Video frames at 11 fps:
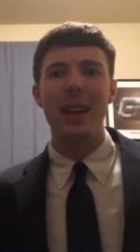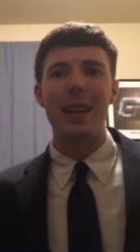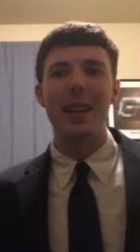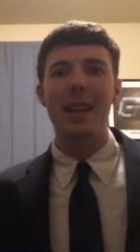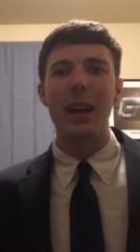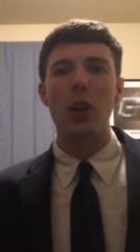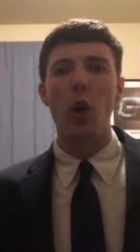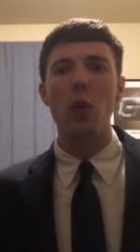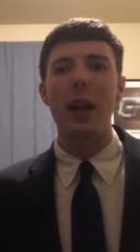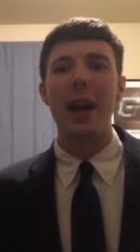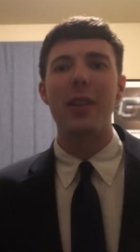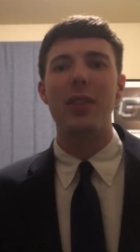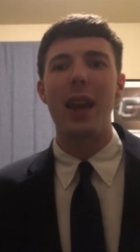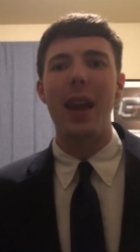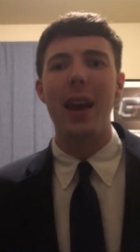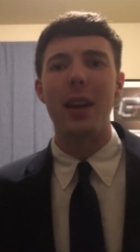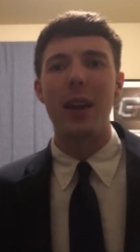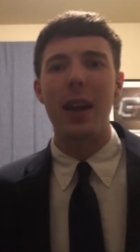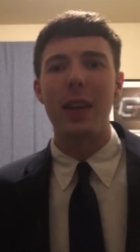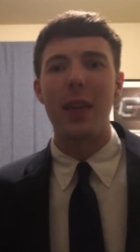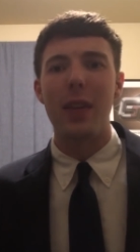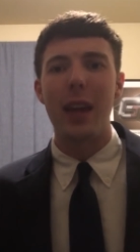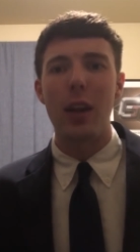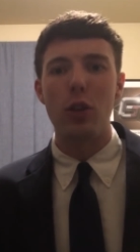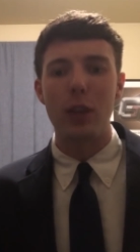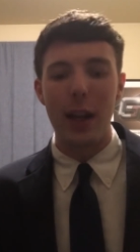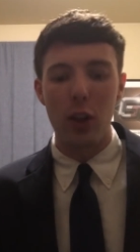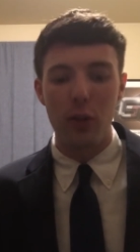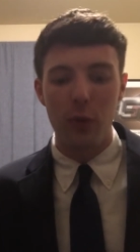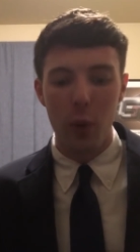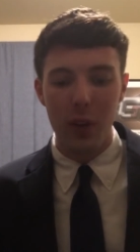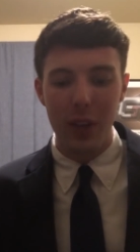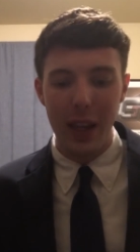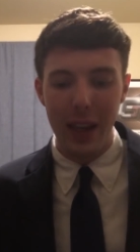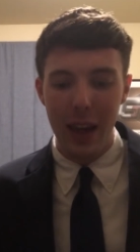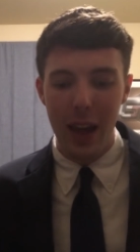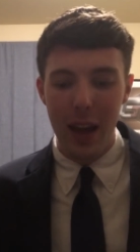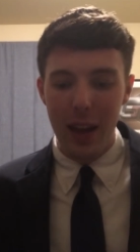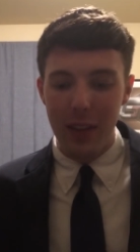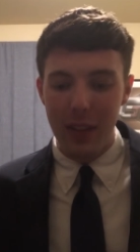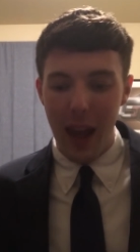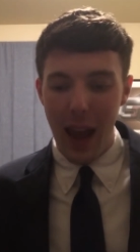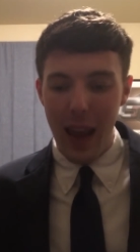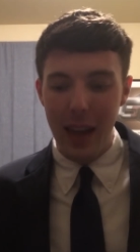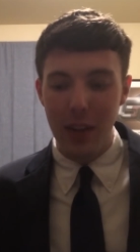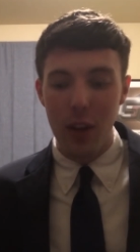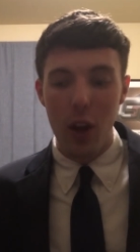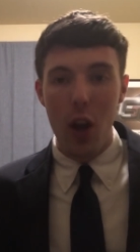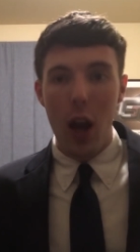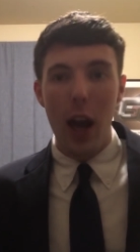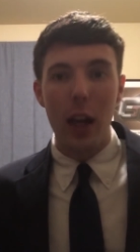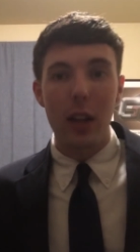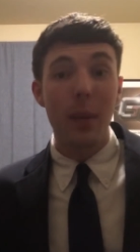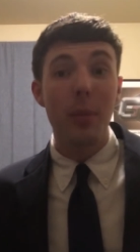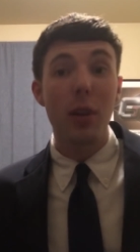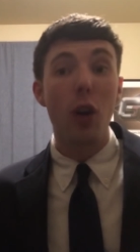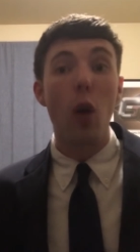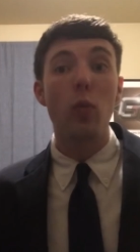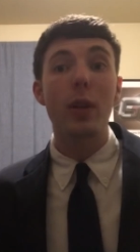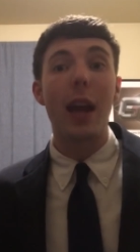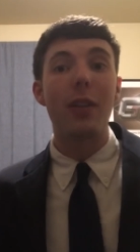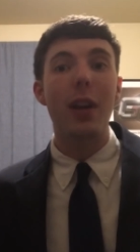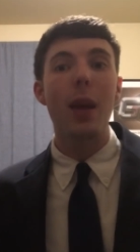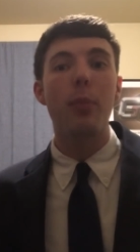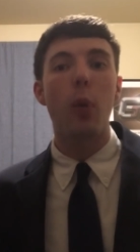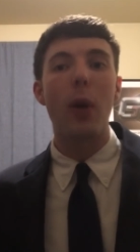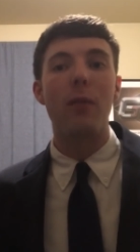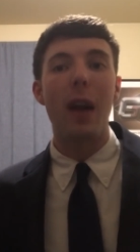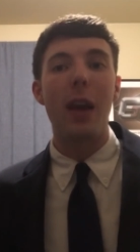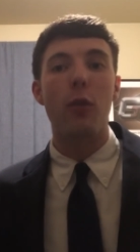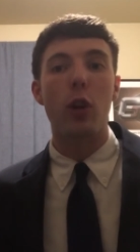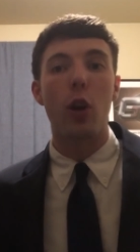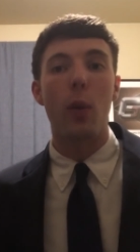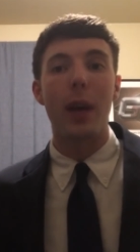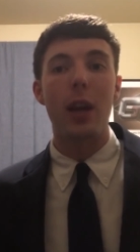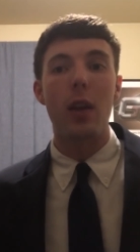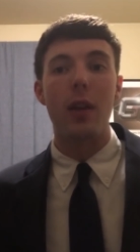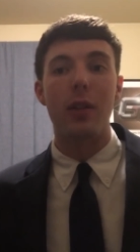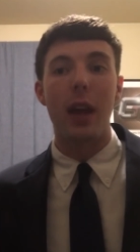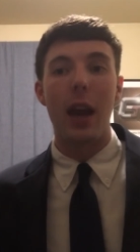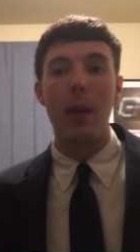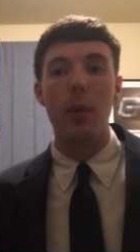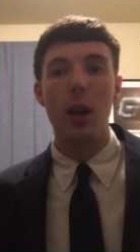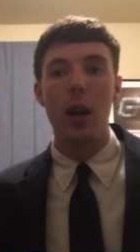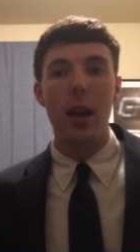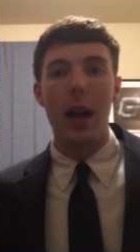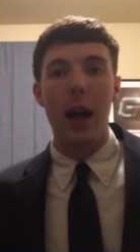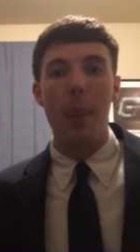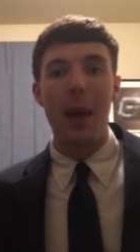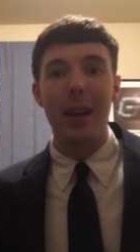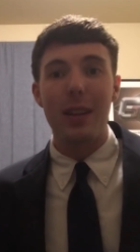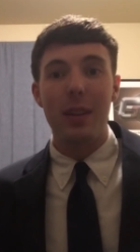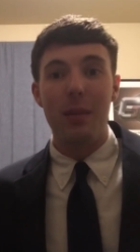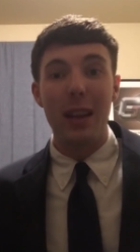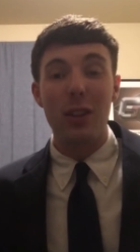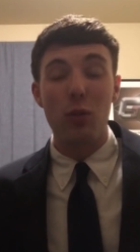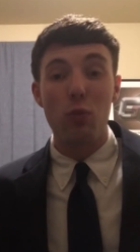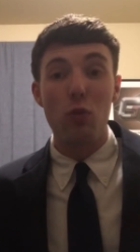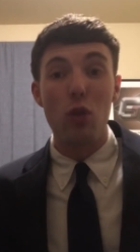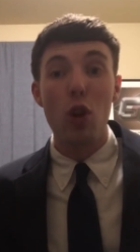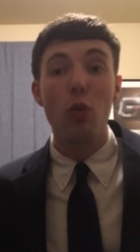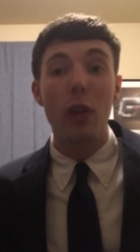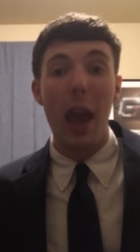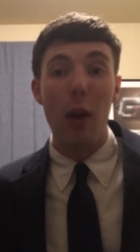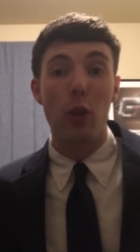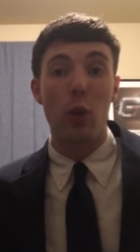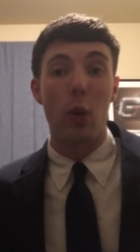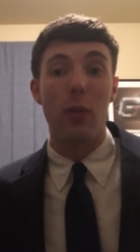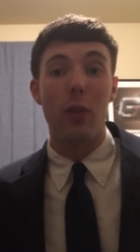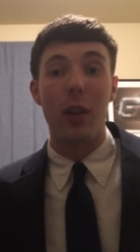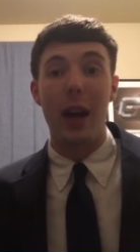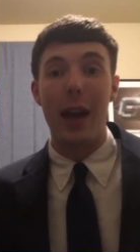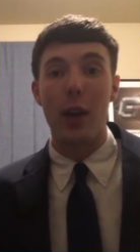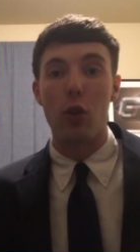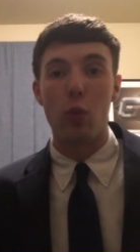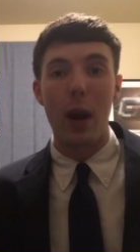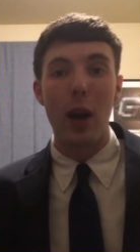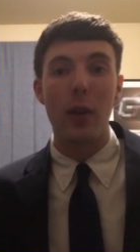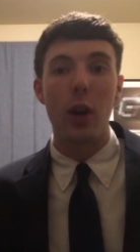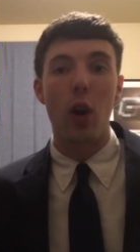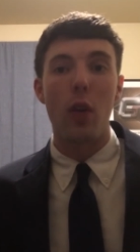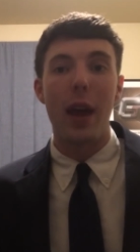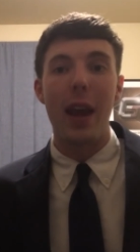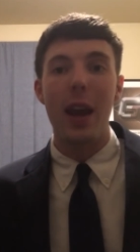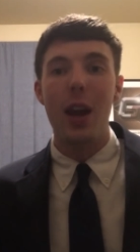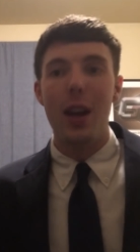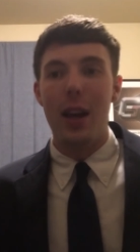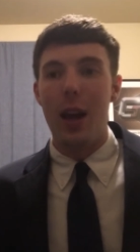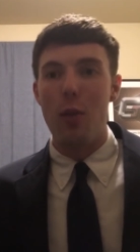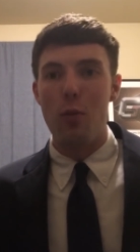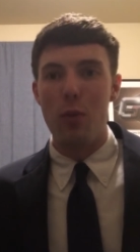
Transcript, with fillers: needing a goal line stand to take down the Yellow Jackets 14 to 8. Uh, Clemson's only a 10 point favorite going into this game. Uh, that's that's new territory for the Tigers. Rarely are they uh,